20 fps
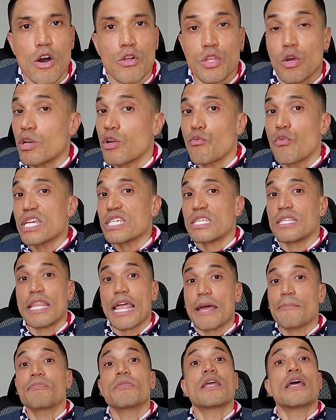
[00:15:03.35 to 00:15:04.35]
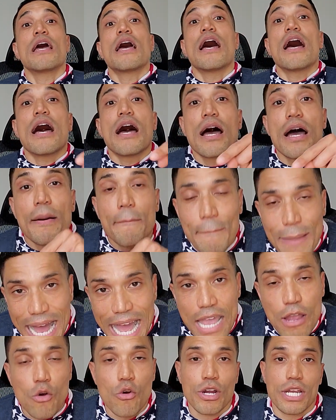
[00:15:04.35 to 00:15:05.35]
The only reason that
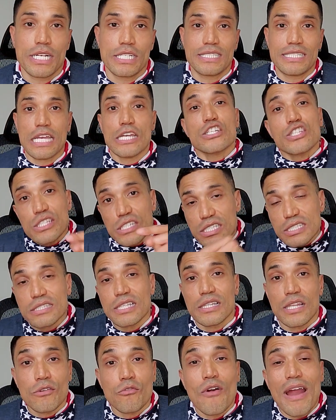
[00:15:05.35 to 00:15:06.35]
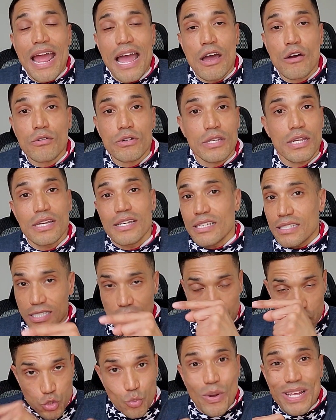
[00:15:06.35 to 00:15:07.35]
my organization is still around
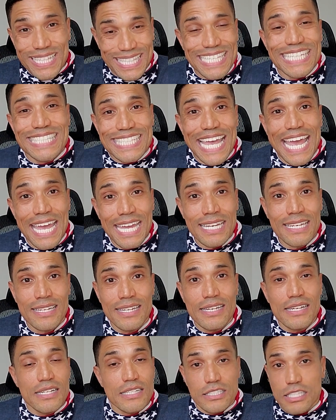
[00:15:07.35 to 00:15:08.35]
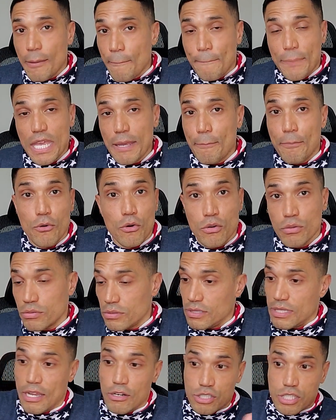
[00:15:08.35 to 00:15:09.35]
since 2010, some people,
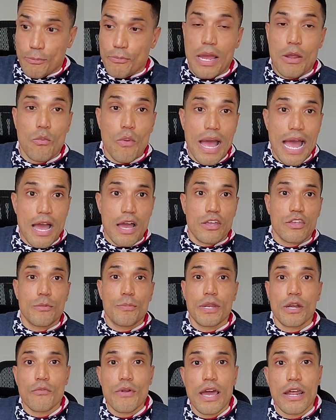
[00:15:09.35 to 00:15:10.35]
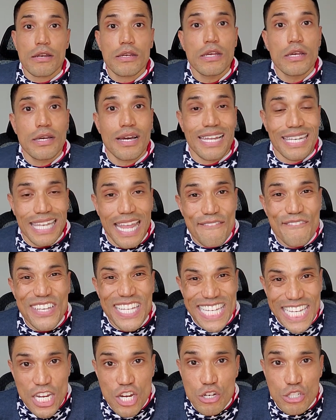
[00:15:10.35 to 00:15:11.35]
they're like, wow, you've been around
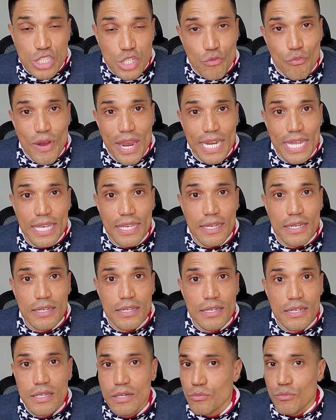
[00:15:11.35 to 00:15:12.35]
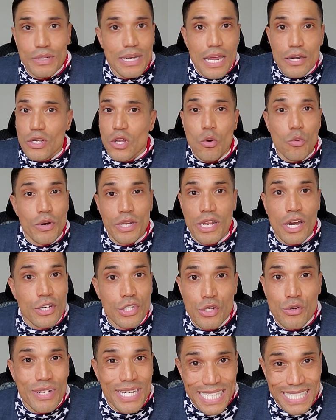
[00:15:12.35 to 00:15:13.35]
11 years already. We're not going
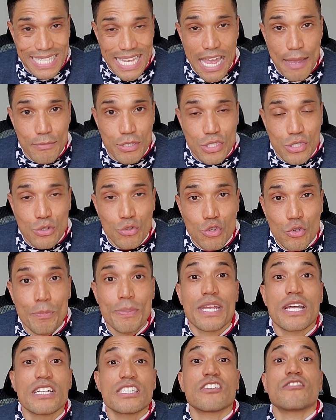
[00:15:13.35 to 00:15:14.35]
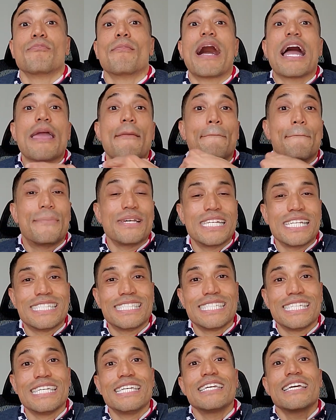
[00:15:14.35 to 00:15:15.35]
under anytime soon because of my
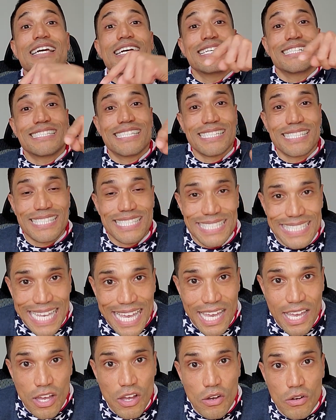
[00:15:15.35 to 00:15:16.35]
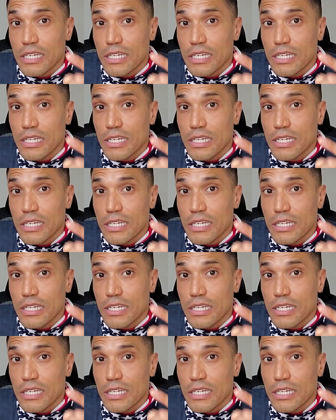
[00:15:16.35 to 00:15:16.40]
ability to sell.